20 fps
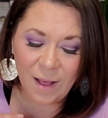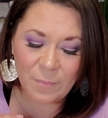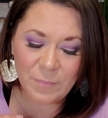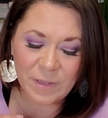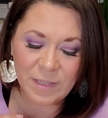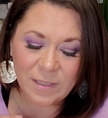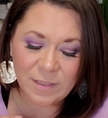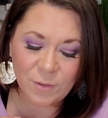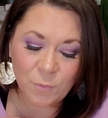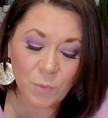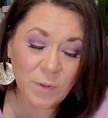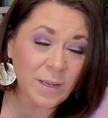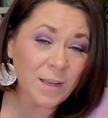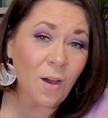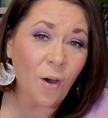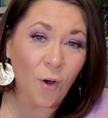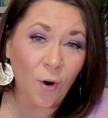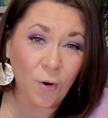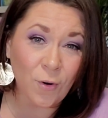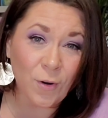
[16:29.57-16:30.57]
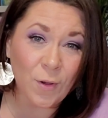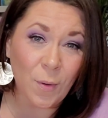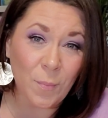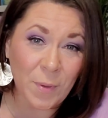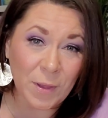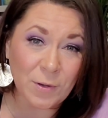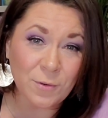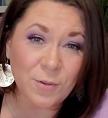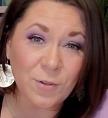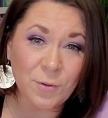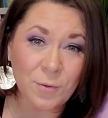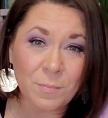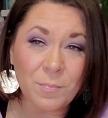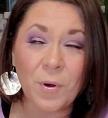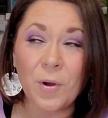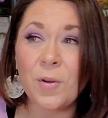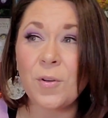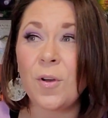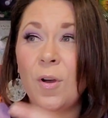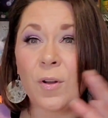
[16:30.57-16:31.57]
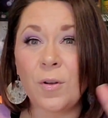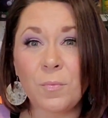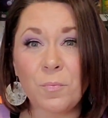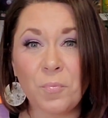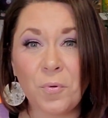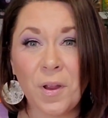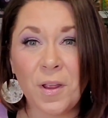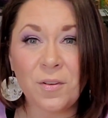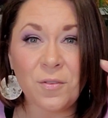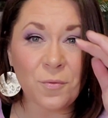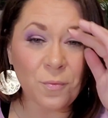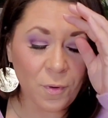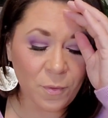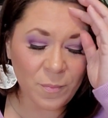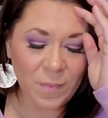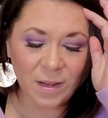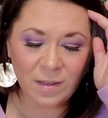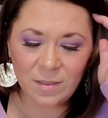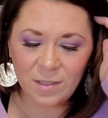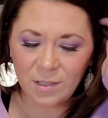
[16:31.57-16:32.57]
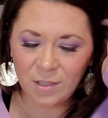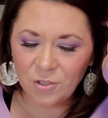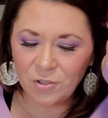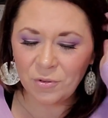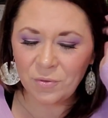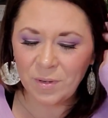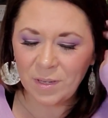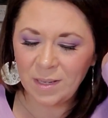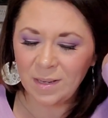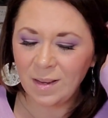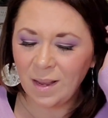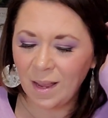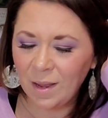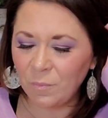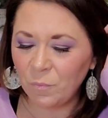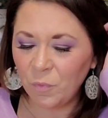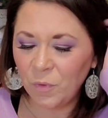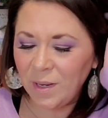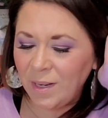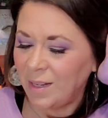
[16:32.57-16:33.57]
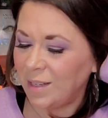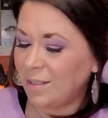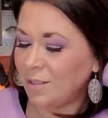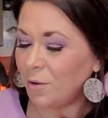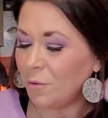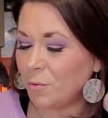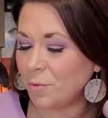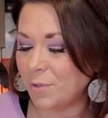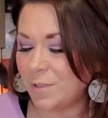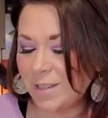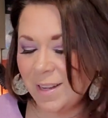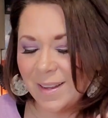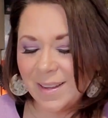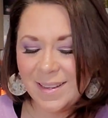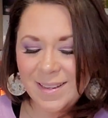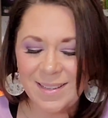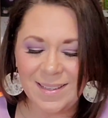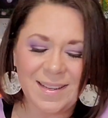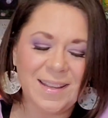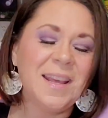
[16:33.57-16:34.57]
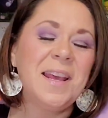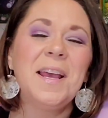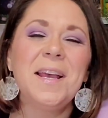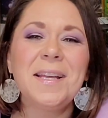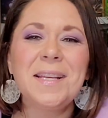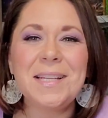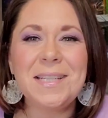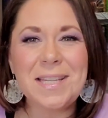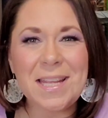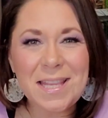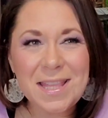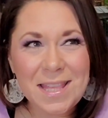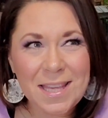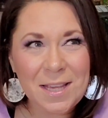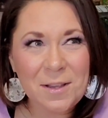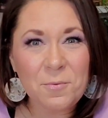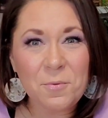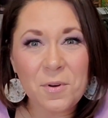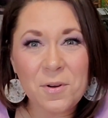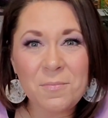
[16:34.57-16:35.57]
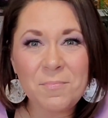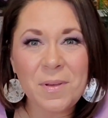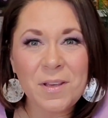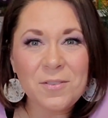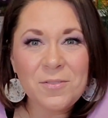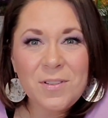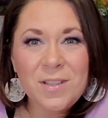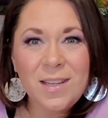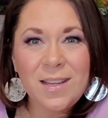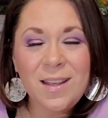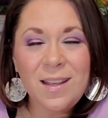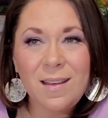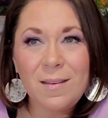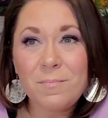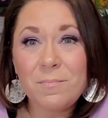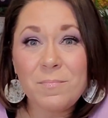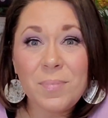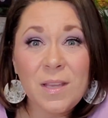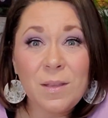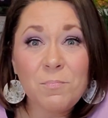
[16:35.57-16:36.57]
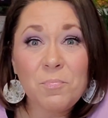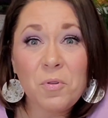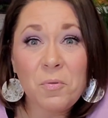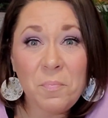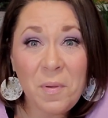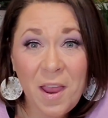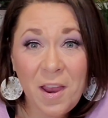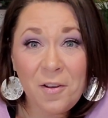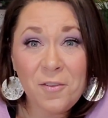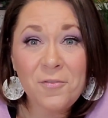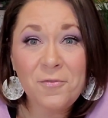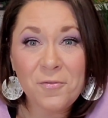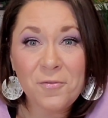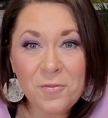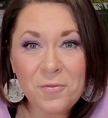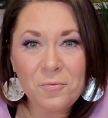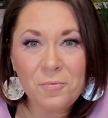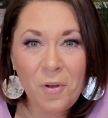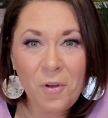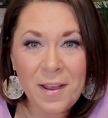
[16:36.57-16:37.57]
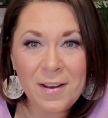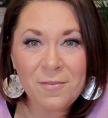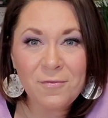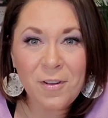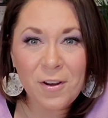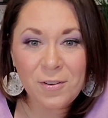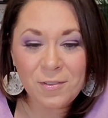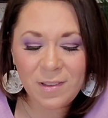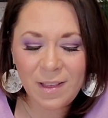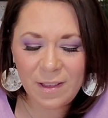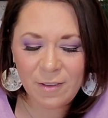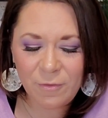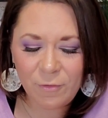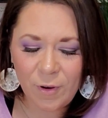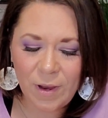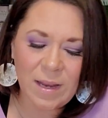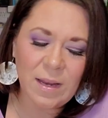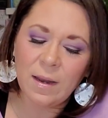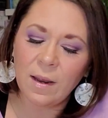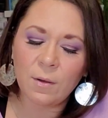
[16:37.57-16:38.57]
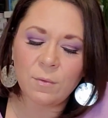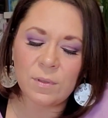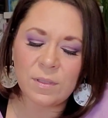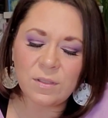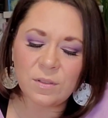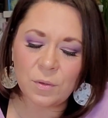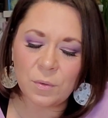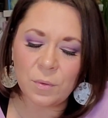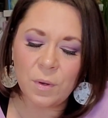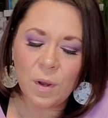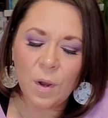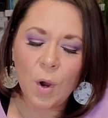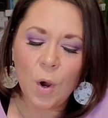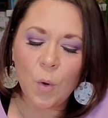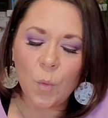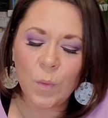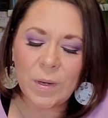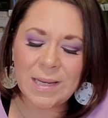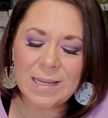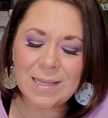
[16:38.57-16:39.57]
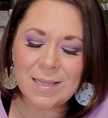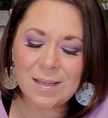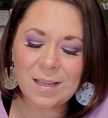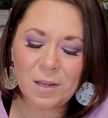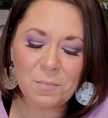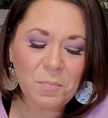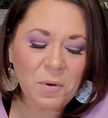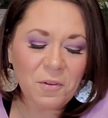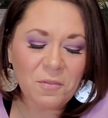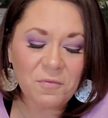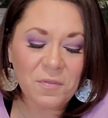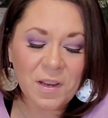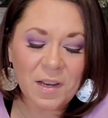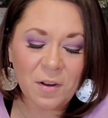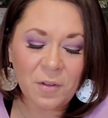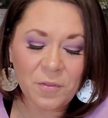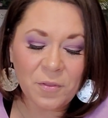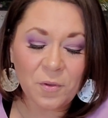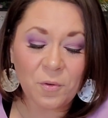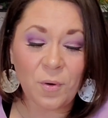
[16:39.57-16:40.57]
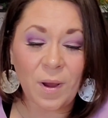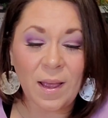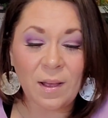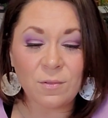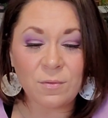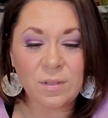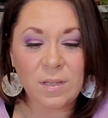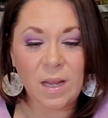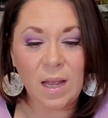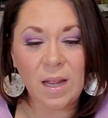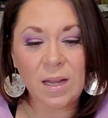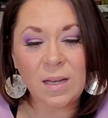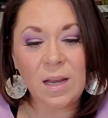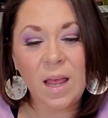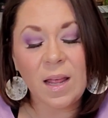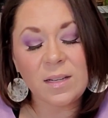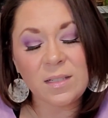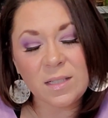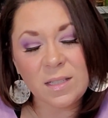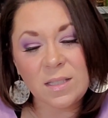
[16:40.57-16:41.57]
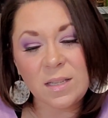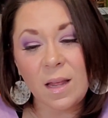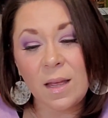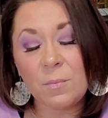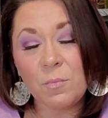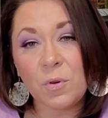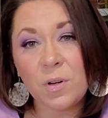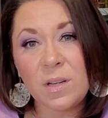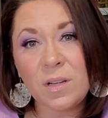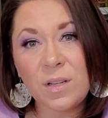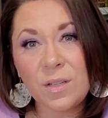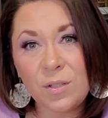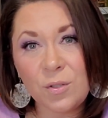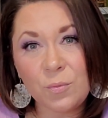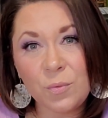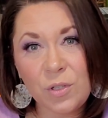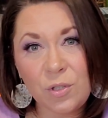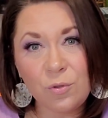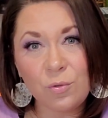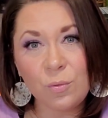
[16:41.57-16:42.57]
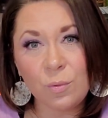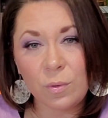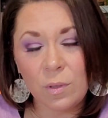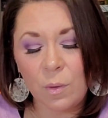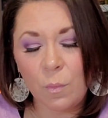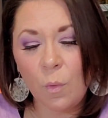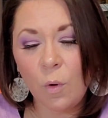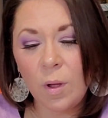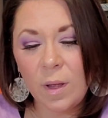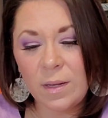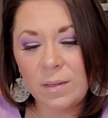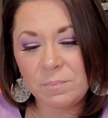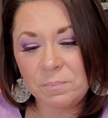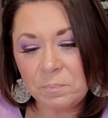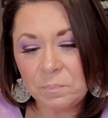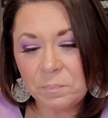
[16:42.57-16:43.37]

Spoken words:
because we are about to embark on a brand new romantic journey and we need to hold tight because I think we're about to be prepared for the ride of our life right now. And so we need to keep our feet on the ground and decide what it is we truly want.